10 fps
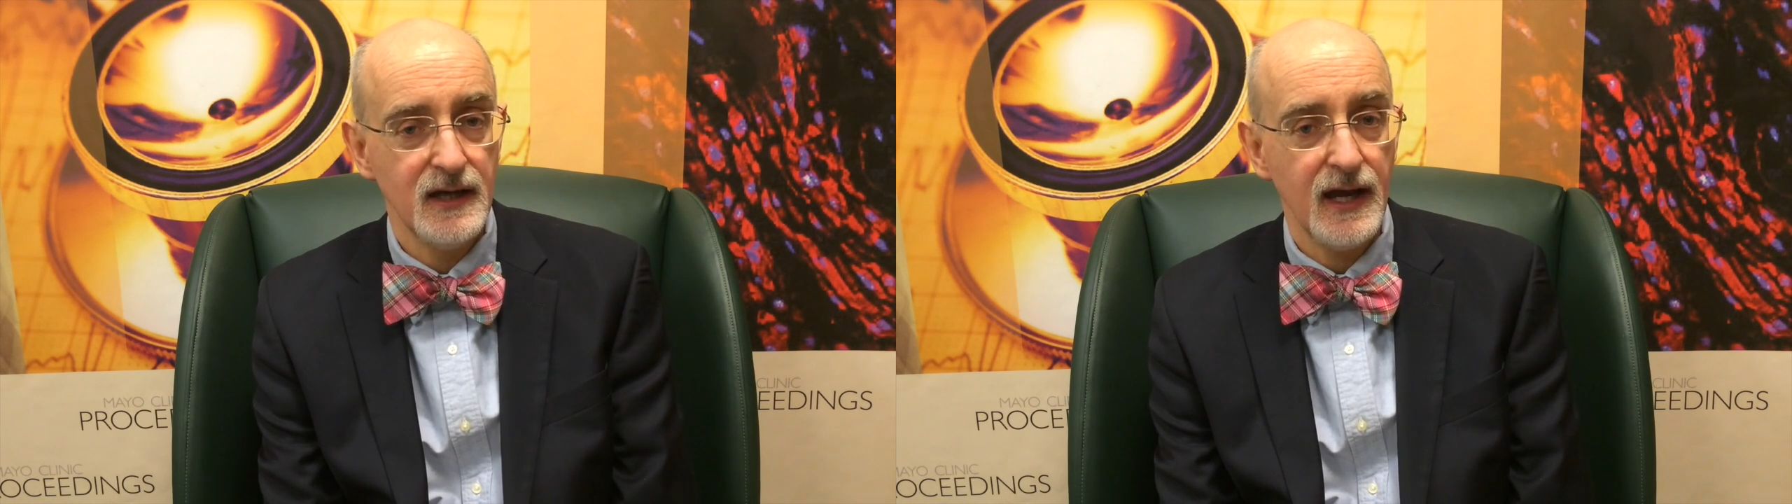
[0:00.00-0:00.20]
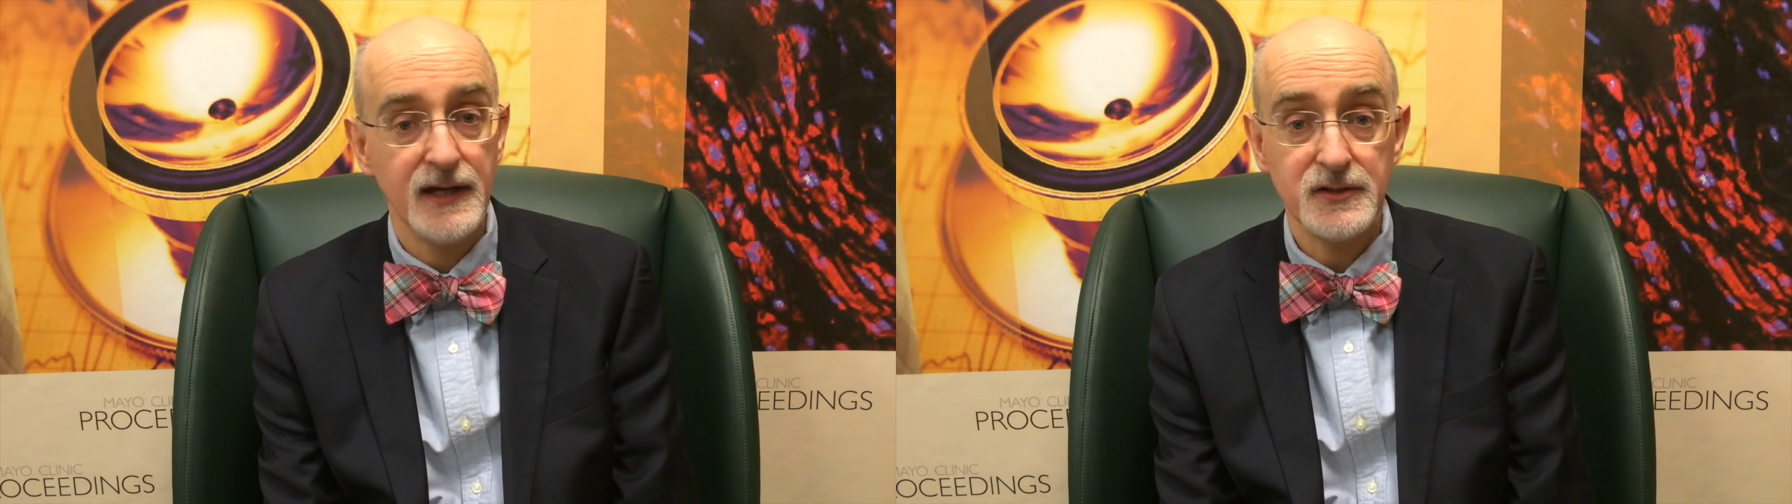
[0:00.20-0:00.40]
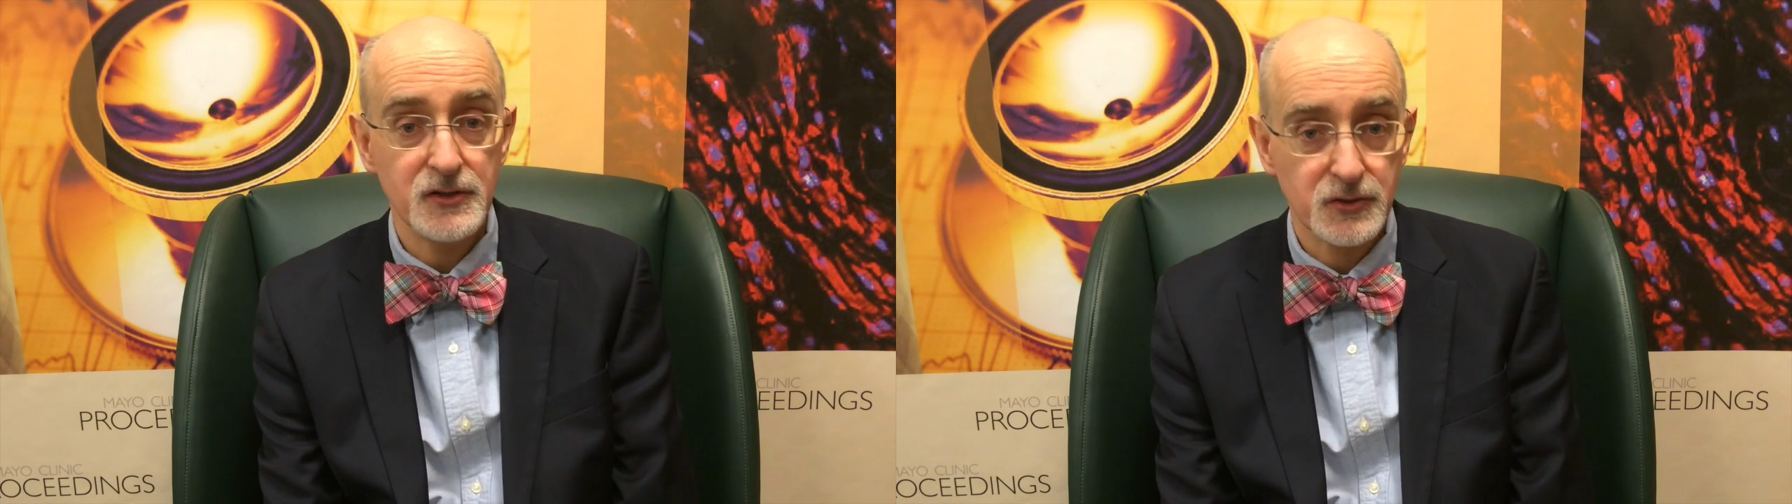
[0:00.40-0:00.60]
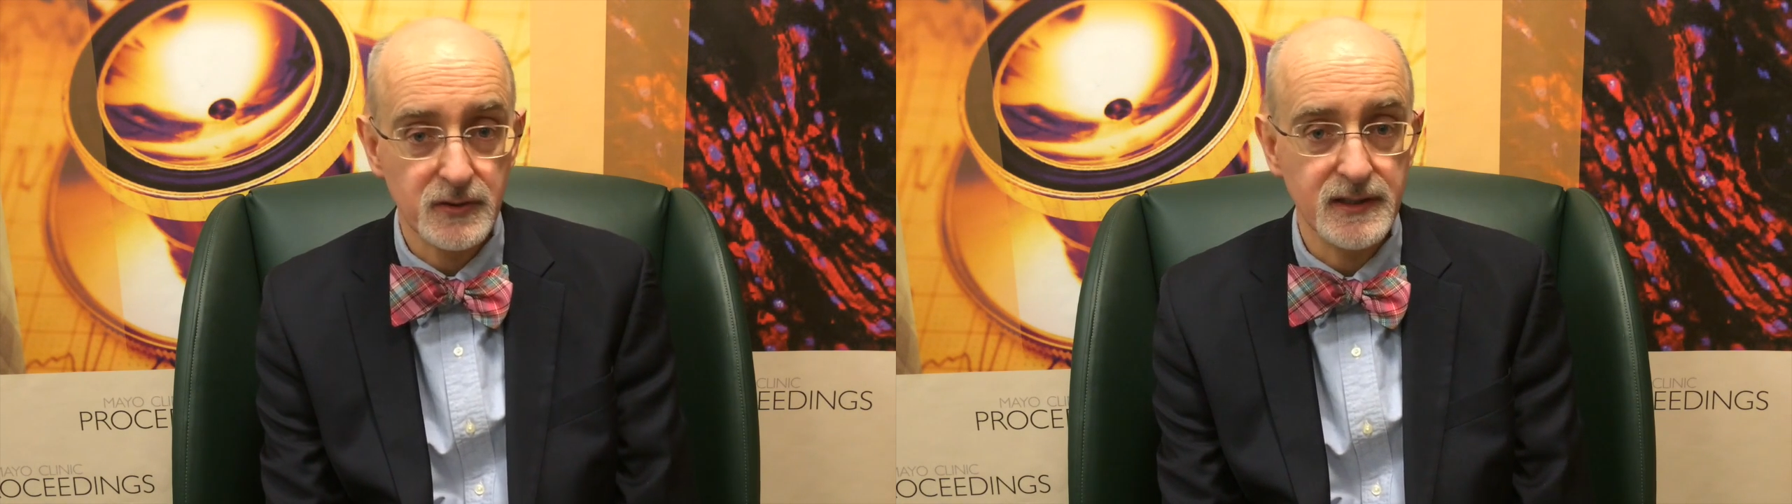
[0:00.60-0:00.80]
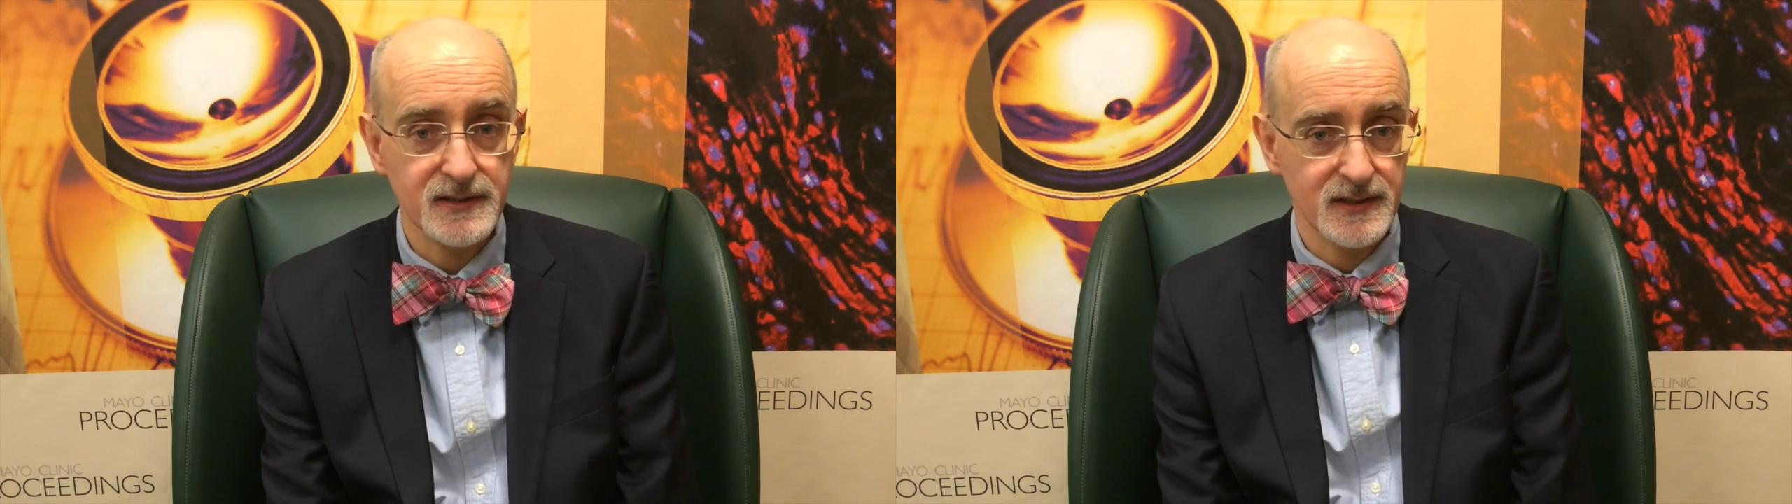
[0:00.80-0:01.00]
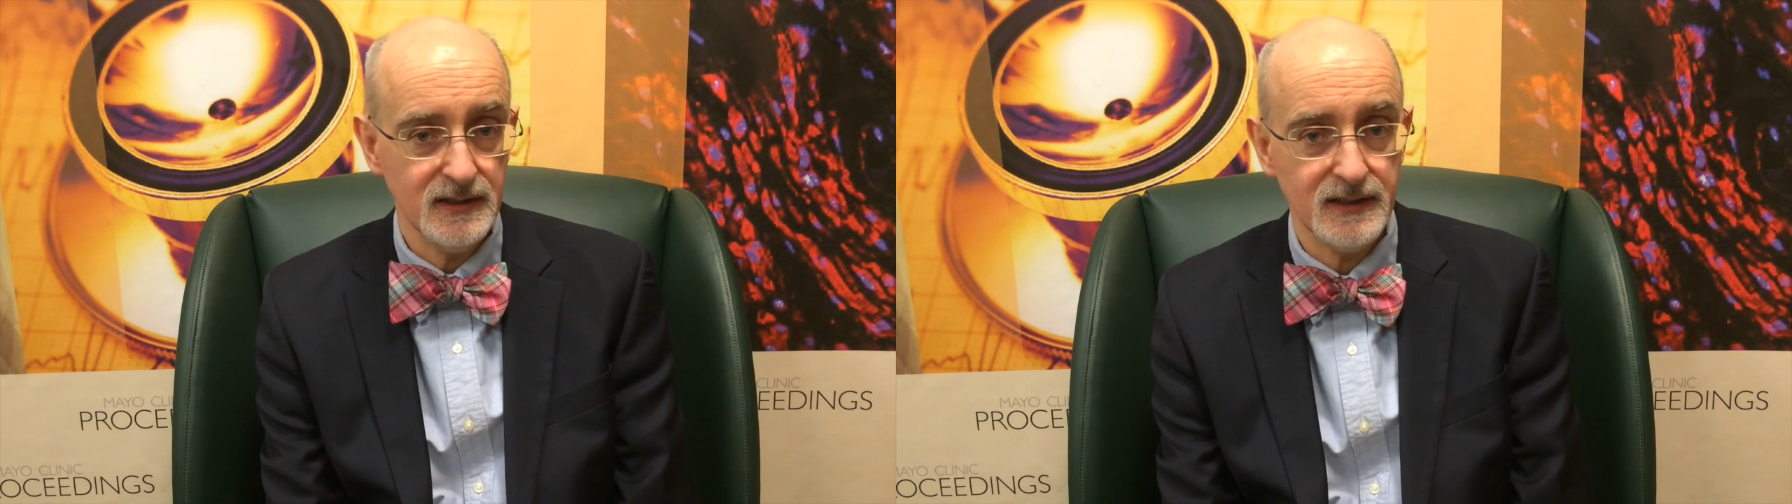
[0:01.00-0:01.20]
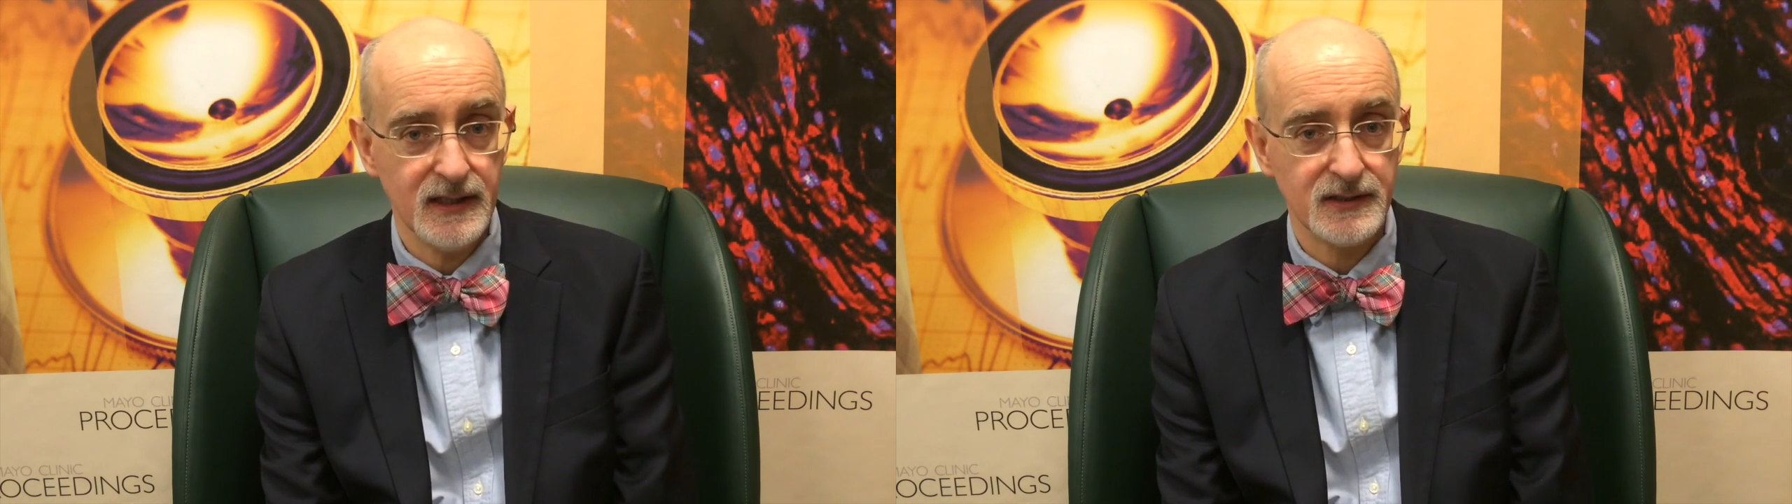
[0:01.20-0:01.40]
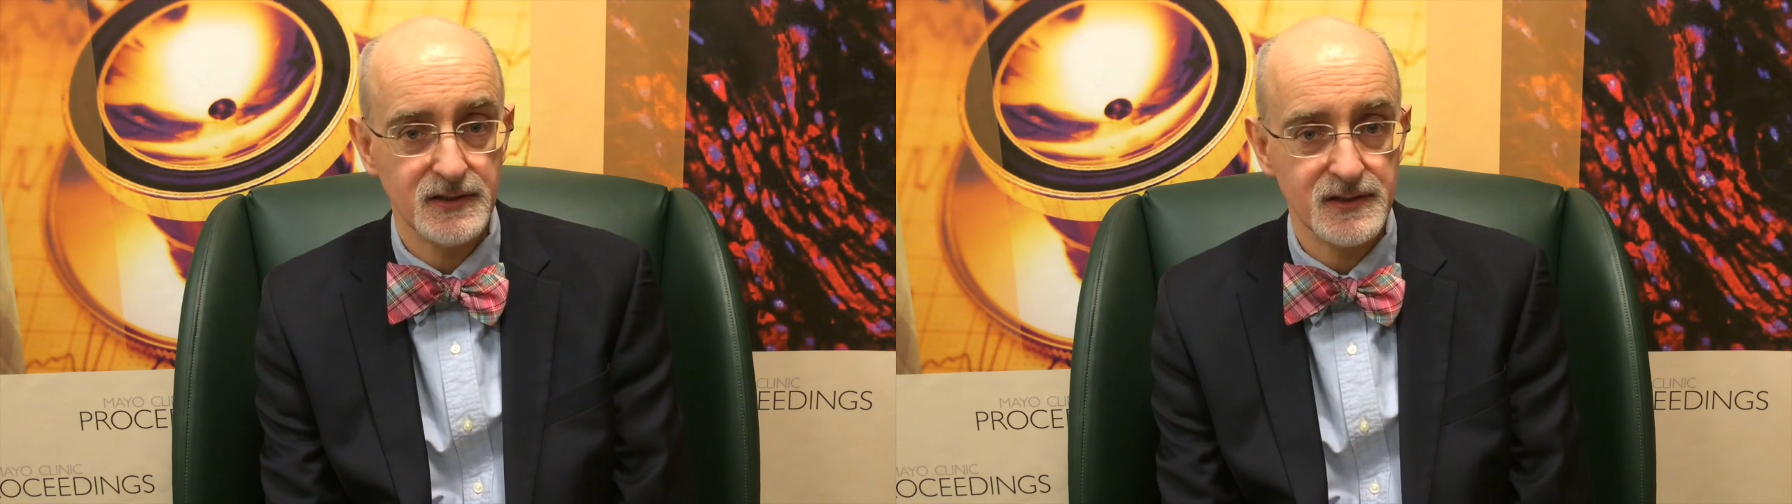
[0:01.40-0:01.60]
and to treat
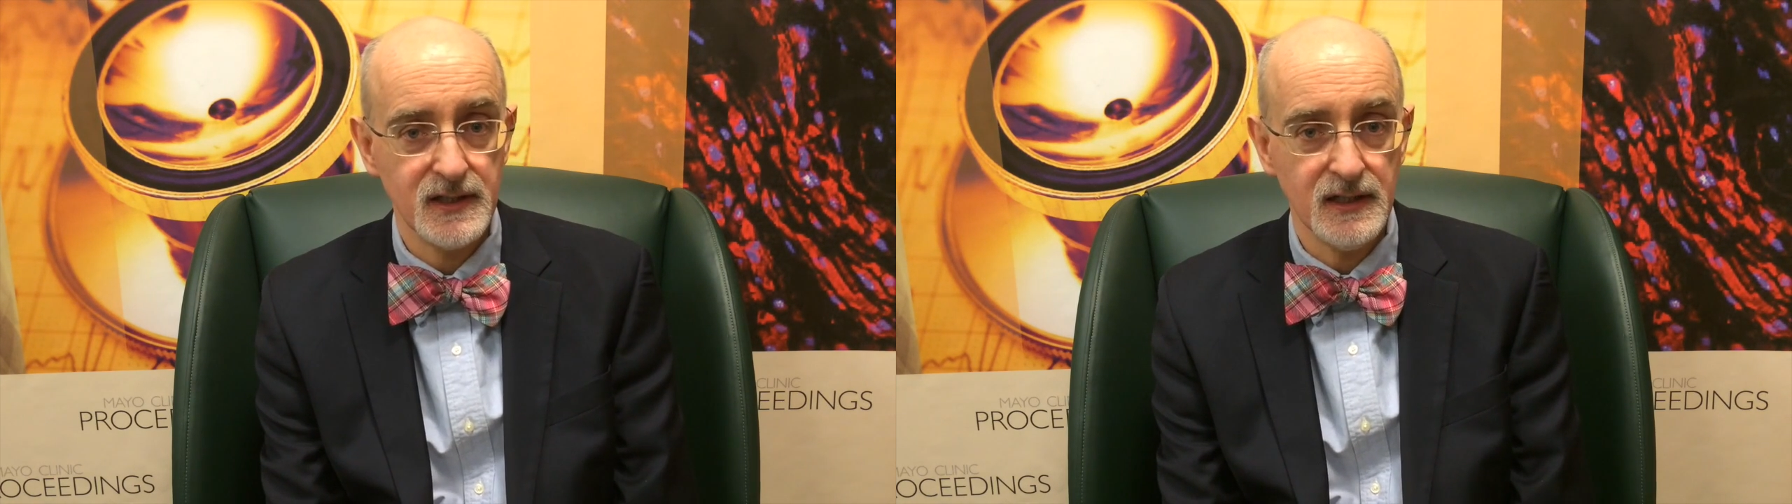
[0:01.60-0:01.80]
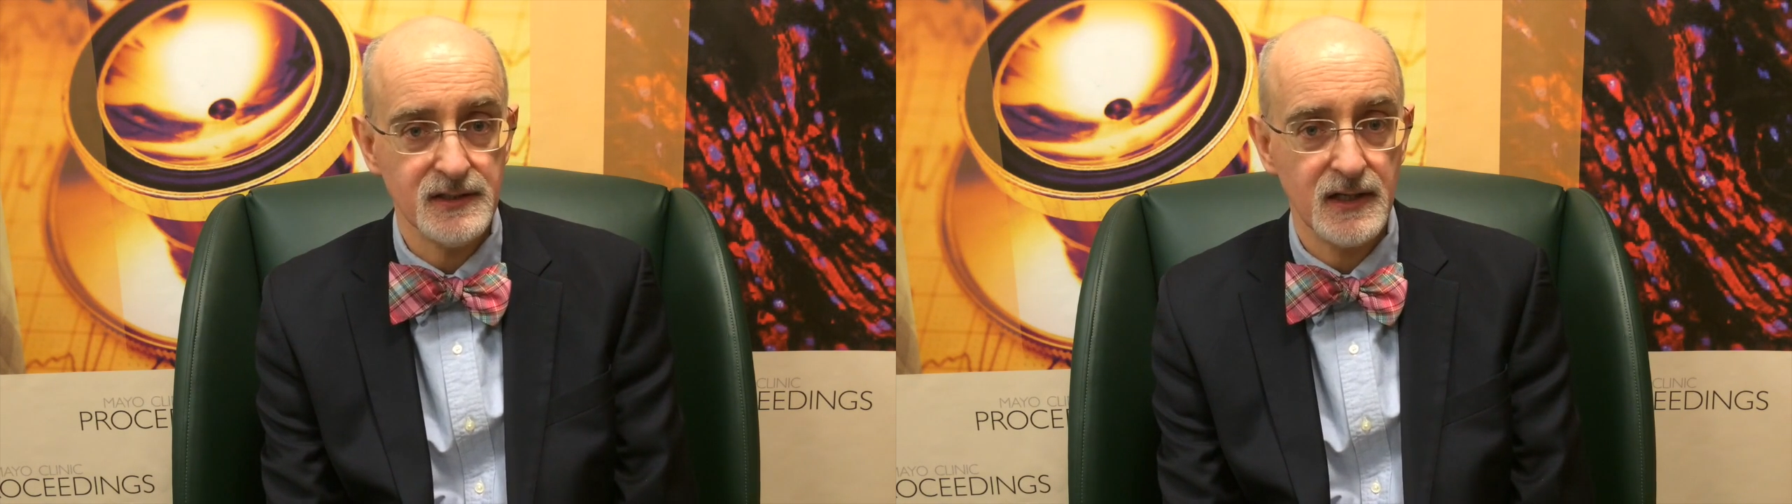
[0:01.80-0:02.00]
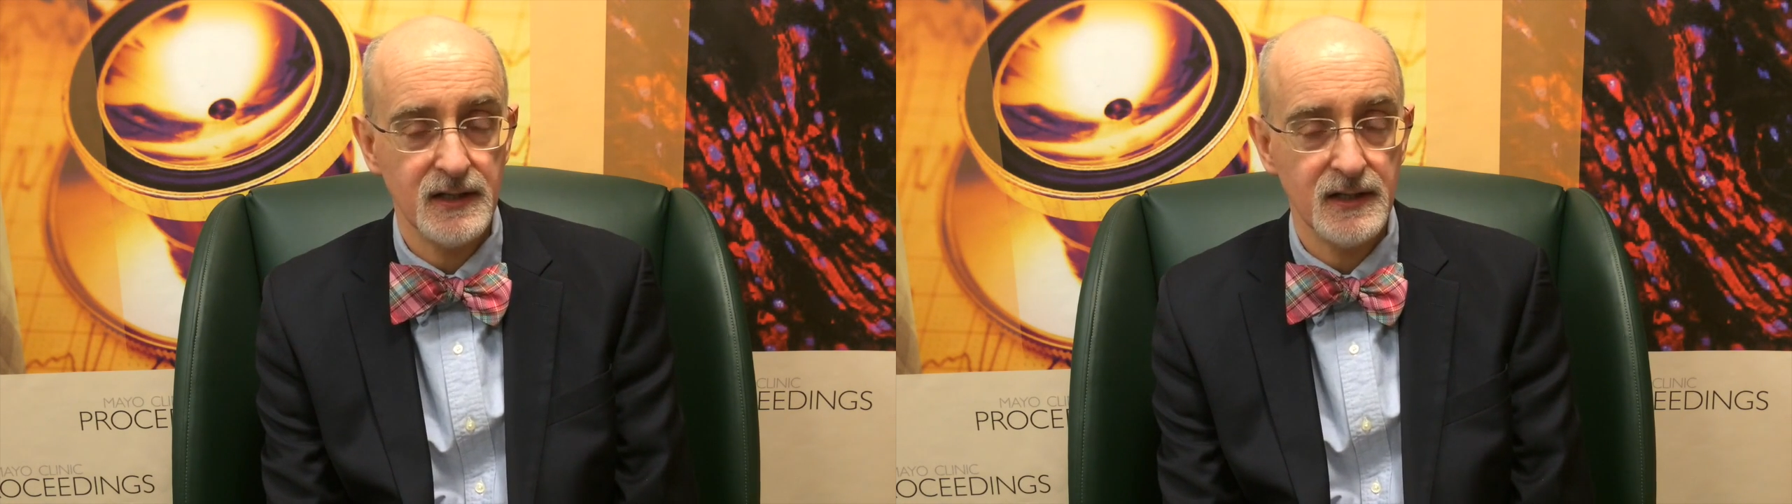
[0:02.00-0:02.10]
celiac disease.